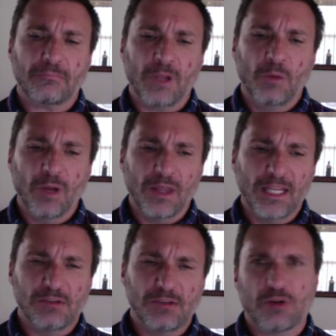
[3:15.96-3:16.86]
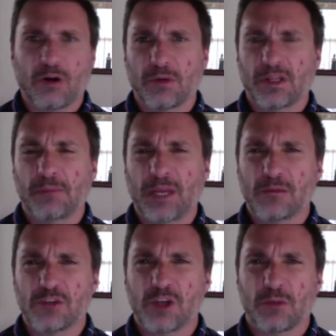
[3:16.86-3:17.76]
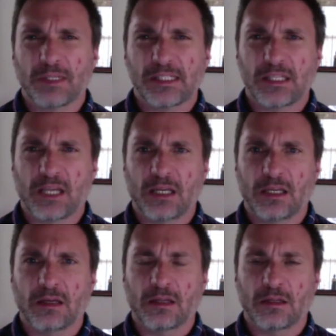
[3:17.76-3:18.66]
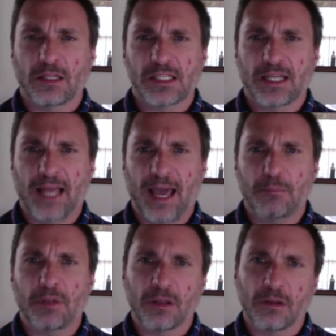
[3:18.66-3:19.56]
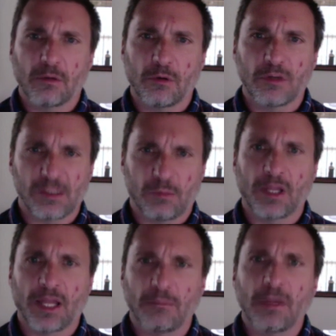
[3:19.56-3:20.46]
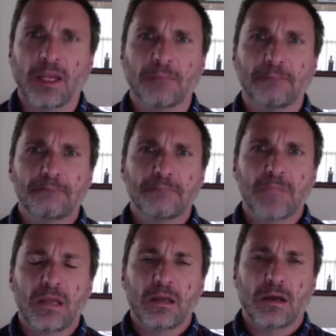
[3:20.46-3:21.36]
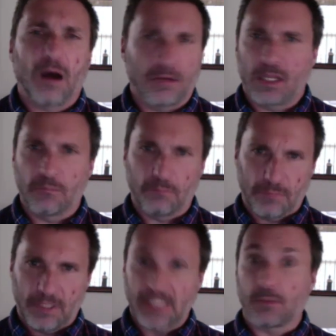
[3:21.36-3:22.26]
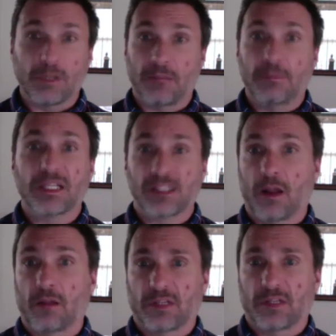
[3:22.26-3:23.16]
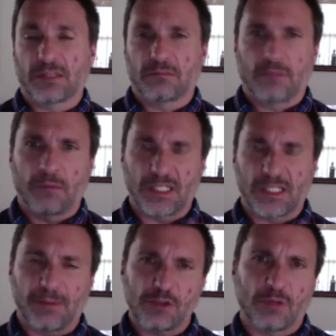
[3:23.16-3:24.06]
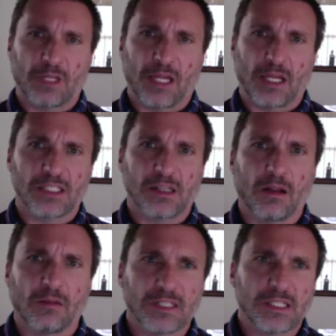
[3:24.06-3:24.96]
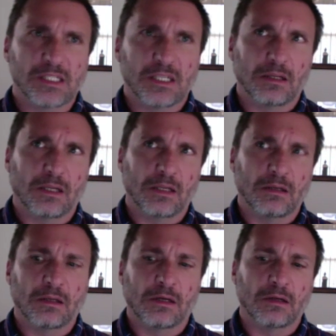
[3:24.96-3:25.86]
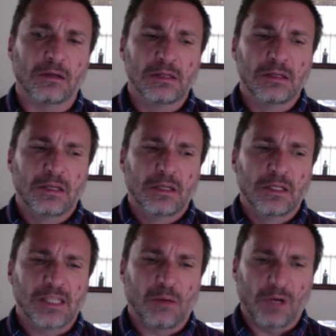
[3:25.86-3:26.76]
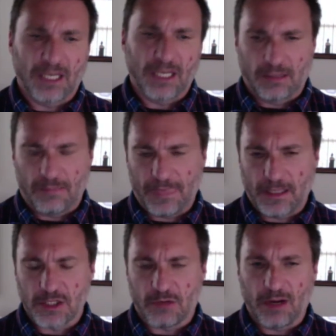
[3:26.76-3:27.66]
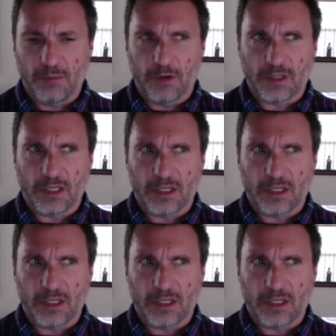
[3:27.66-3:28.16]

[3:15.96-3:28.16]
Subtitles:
of the things we struggle with in mediumship is the idea that this could happen through someone like me. Because someone like me is all of us. And I'm not special with that. It's all of us, isn't it? And so I wanted to write a book that